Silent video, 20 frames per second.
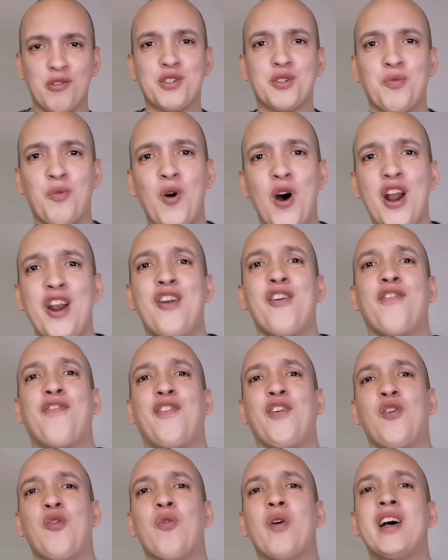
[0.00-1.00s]
that was
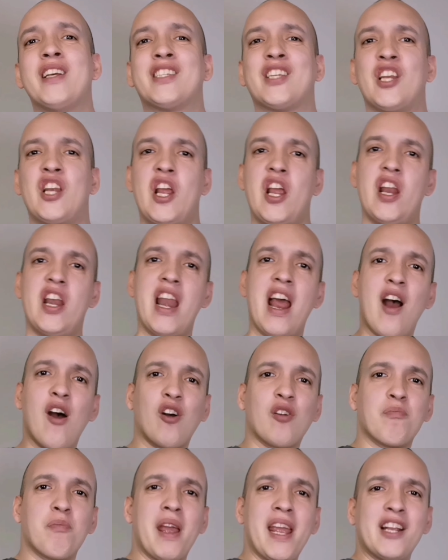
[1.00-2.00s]
wonderful, wasn't it?
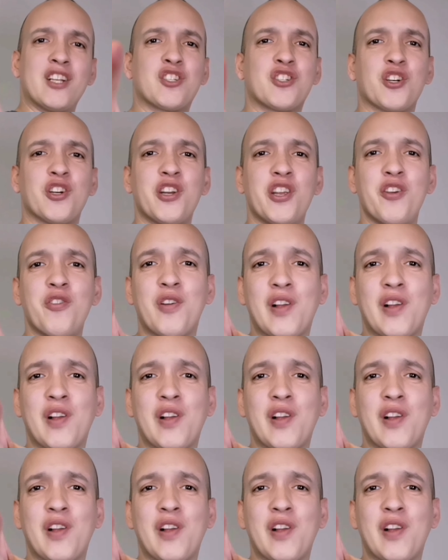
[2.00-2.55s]
Now make sure